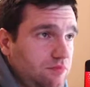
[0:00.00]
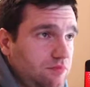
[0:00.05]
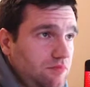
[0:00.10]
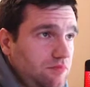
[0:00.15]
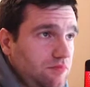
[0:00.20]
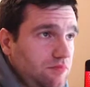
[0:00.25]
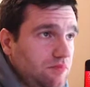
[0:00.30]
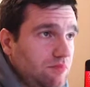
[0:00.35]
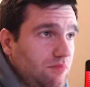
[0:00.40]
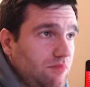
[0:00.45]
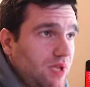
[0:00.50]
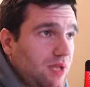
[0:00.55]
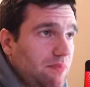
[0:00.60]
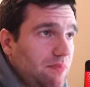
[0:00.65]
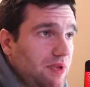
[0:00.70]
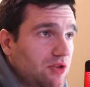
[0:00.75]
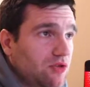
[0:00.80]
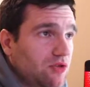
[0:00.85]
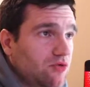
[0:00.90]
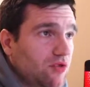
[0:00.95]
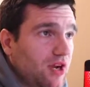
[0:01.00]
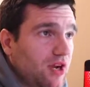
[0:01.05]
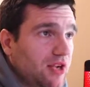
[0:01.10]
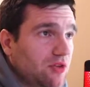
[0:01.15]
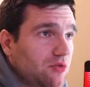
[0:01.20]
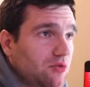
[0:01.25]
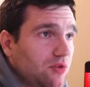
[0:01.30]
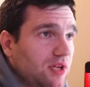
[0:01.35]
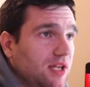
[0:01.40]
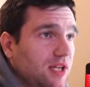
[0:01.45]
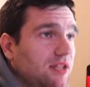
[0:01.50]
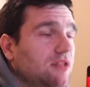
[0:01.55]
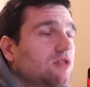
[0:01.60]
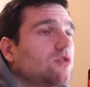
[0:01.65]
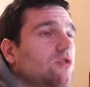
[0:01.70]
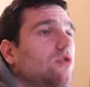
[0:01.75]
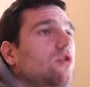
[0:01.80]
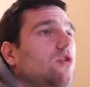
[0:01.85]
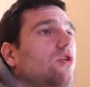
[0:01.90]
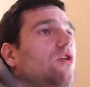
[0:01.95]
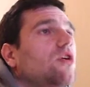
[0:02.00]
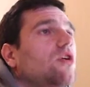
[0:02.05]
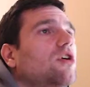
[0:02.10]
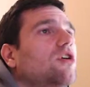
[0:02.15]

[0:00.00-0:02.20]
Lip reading: maybe trying to get to